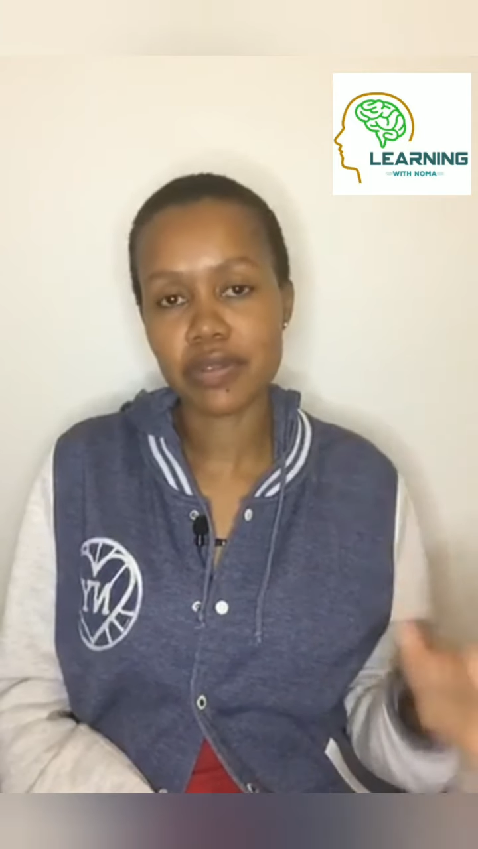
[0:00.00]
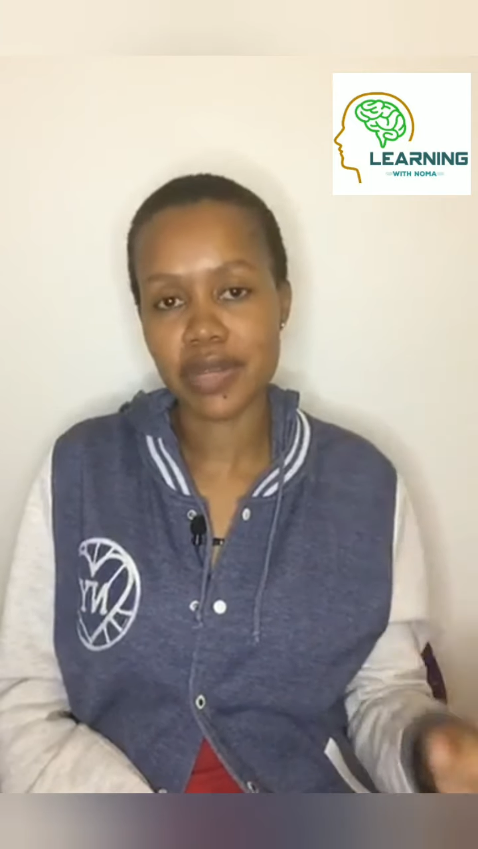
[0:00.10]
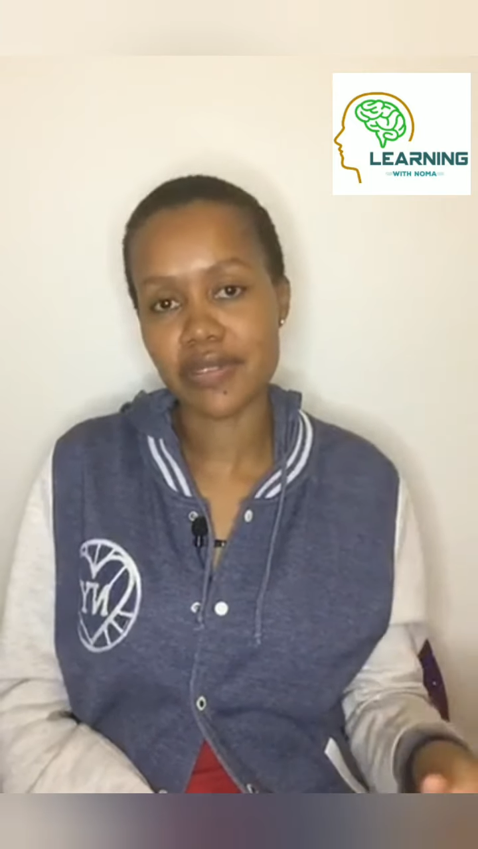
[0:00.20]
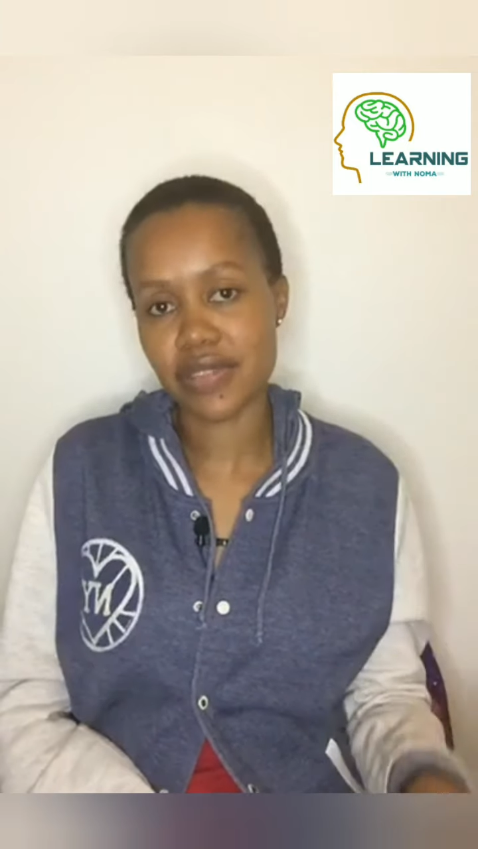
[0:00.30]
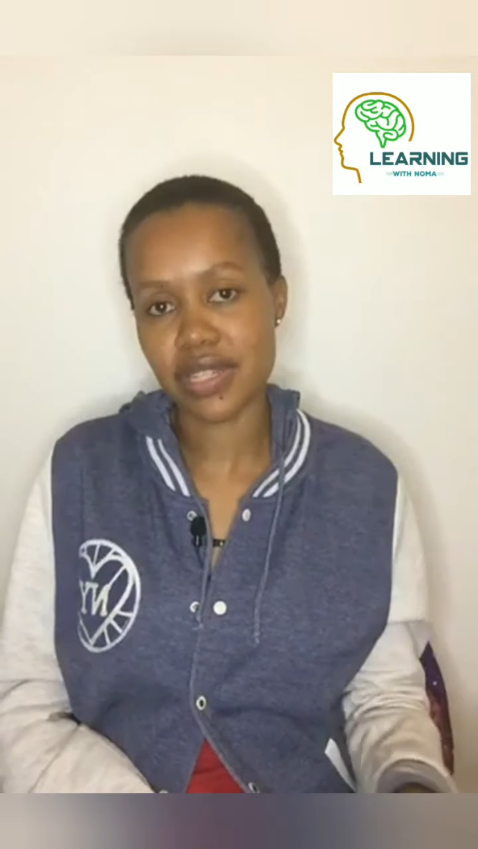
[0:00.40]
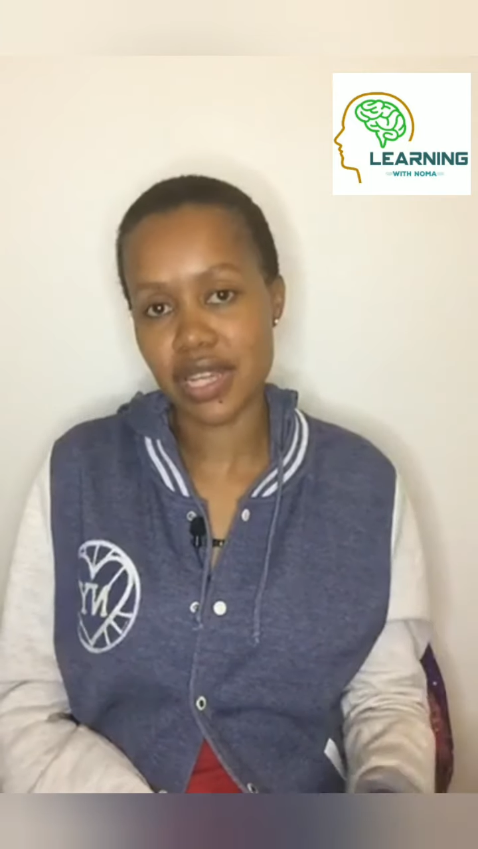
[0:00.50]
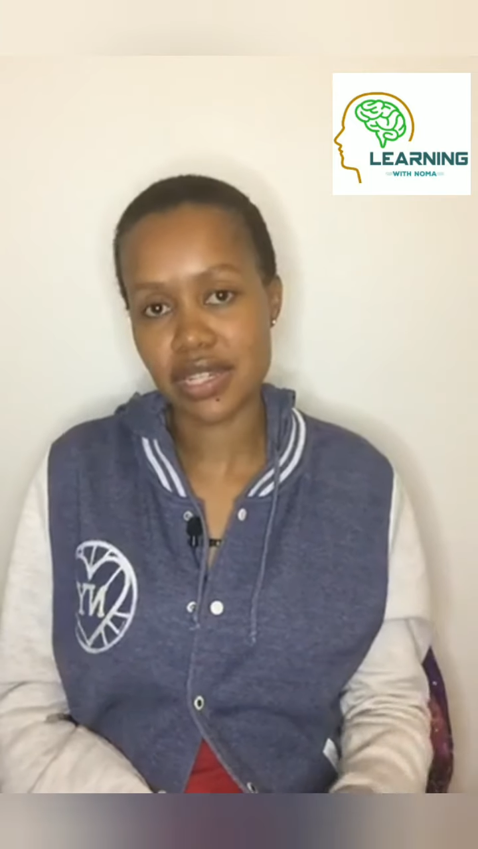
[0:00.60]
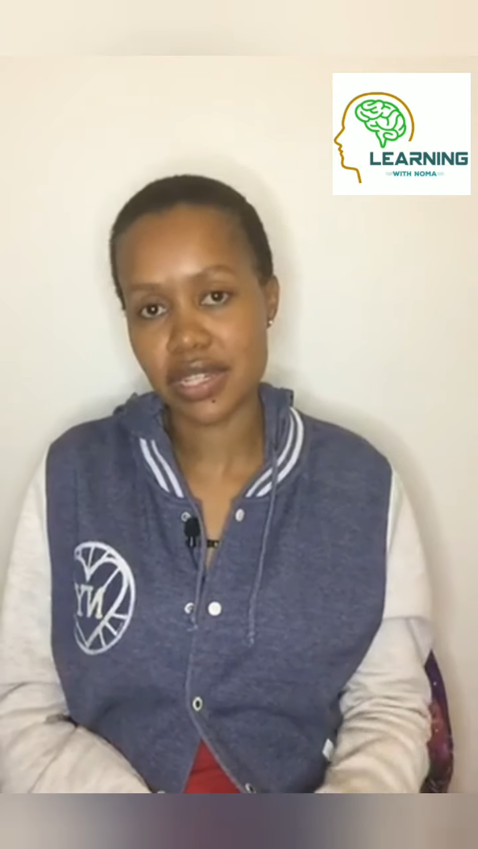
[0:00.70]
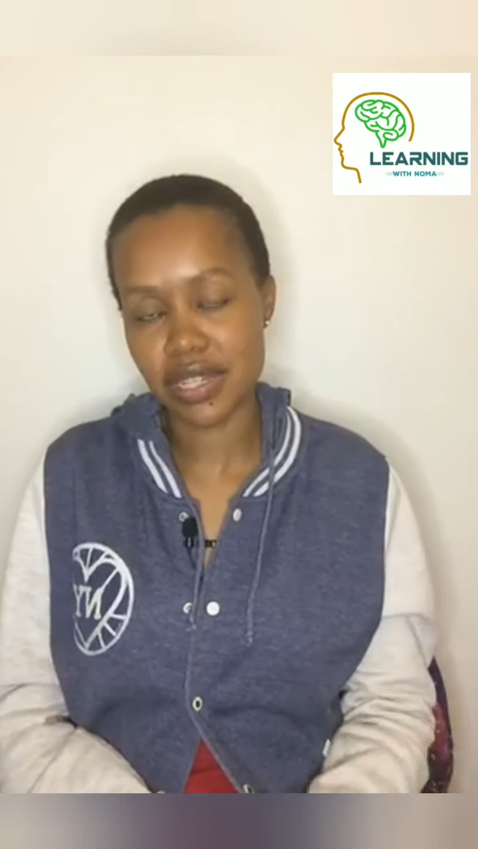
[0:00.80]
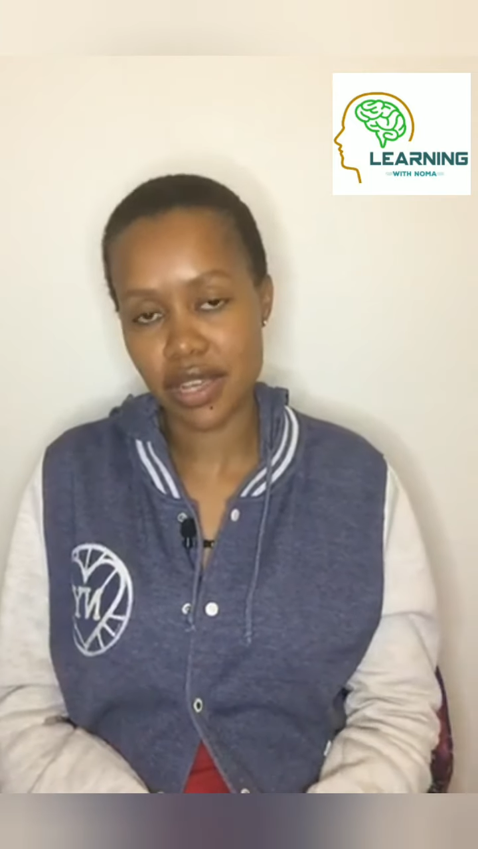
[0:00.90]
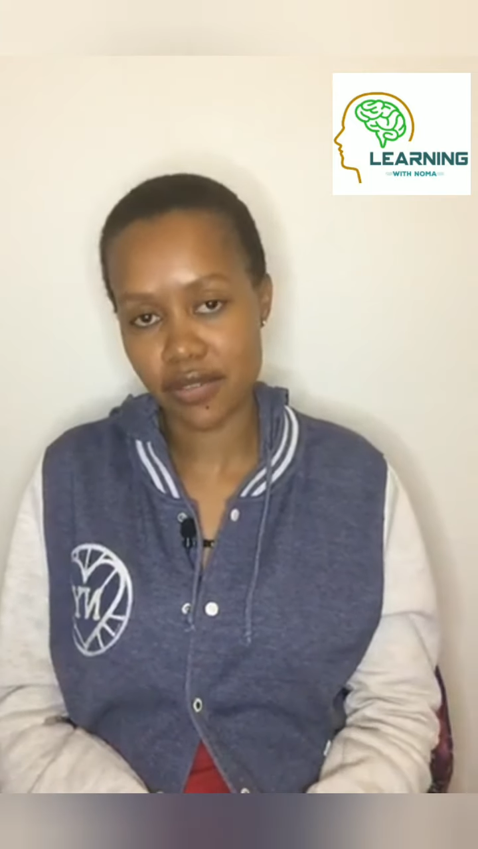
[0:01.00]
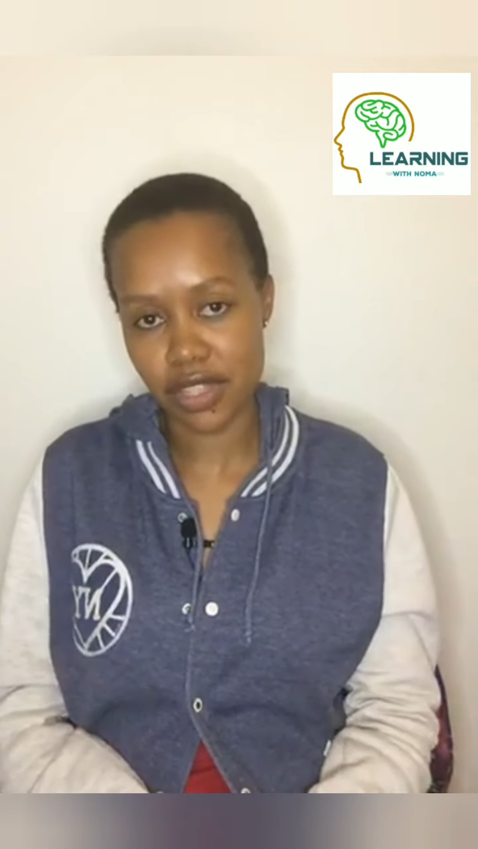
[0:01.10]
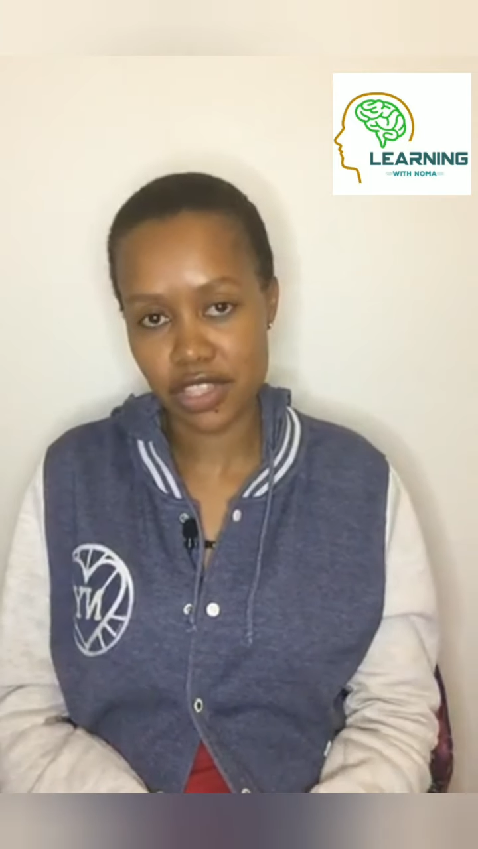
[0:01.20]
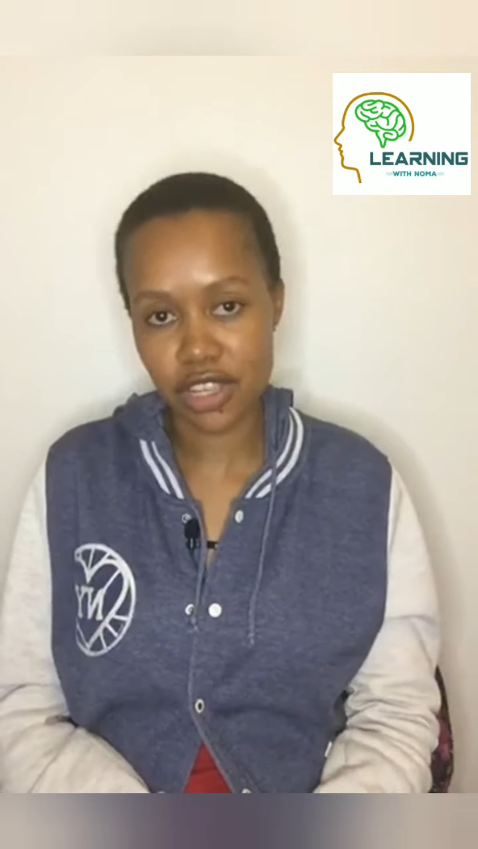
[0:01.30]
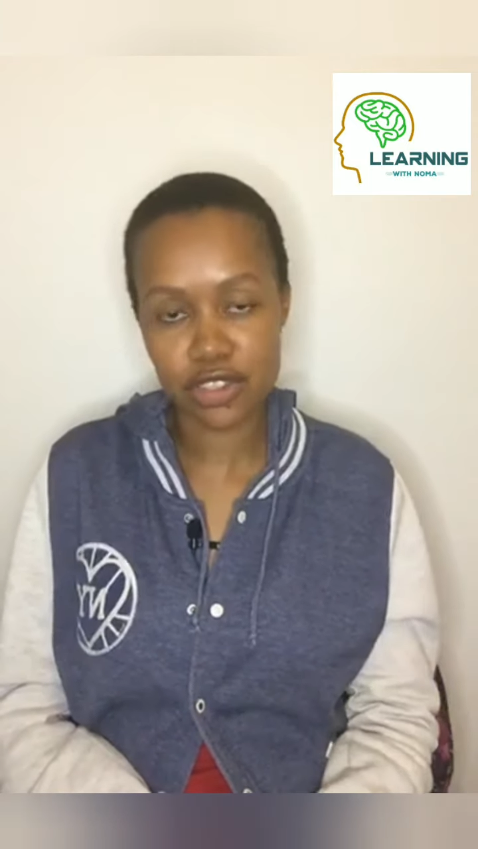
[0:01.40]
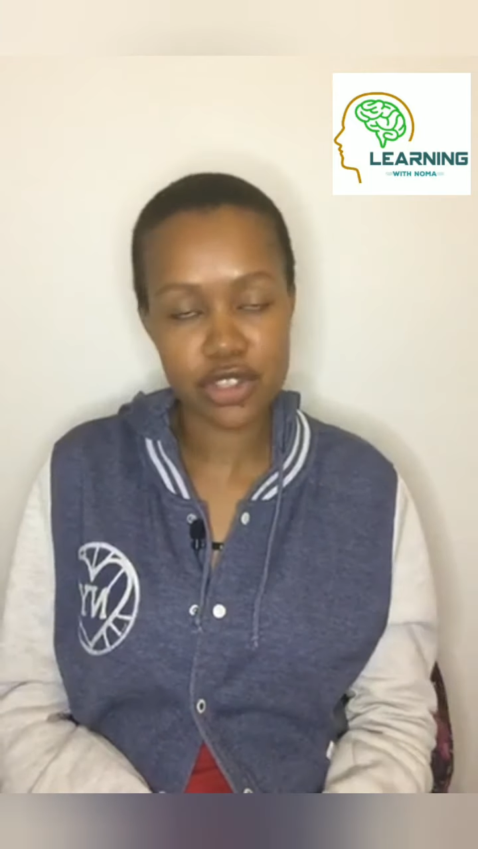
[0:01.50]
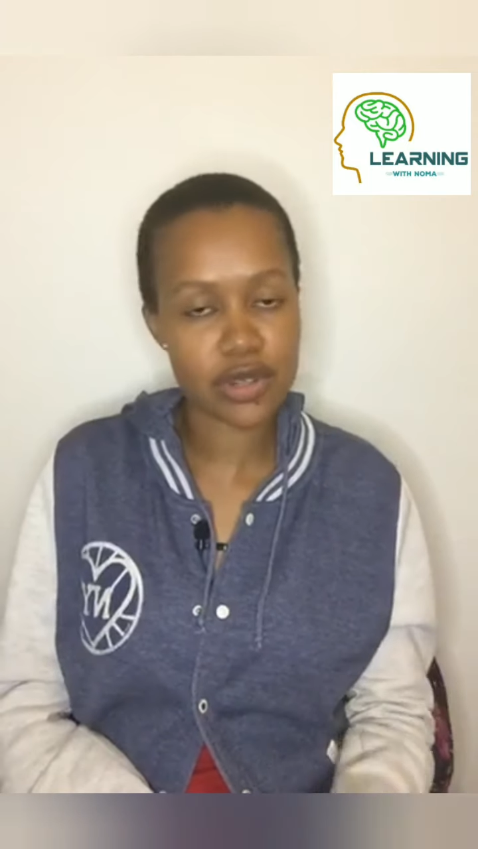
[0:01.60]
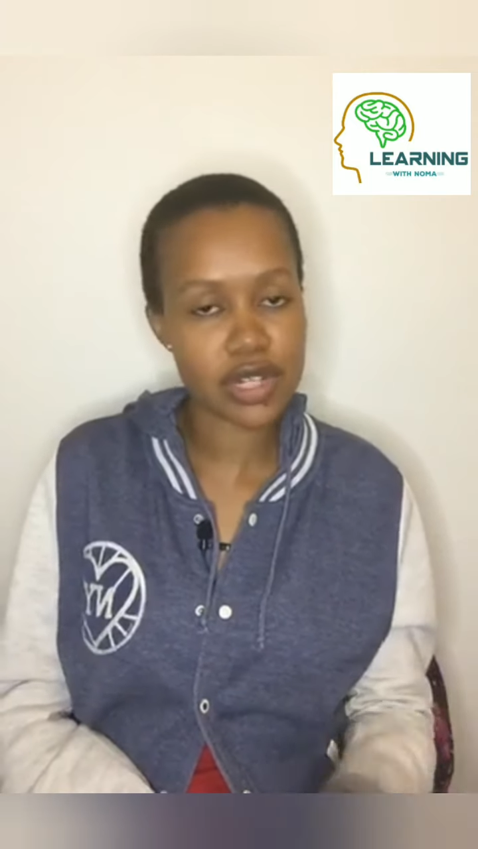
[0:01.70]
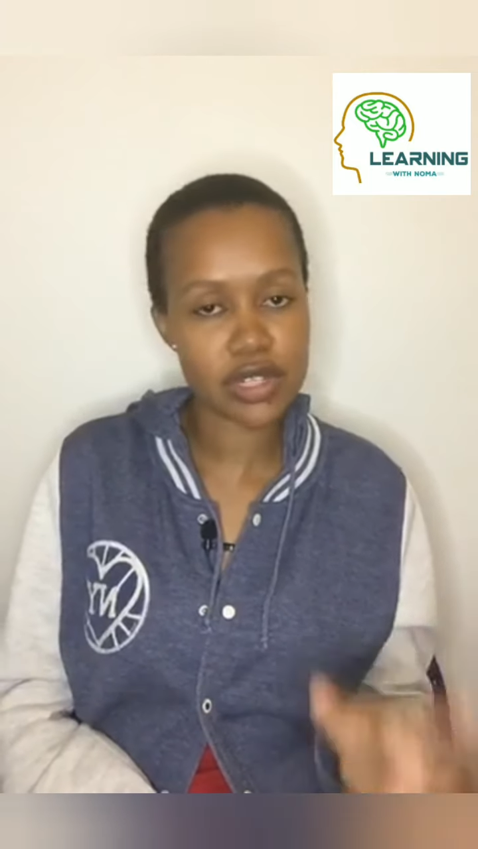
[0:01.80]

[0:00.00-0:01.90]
manifestation day of the century,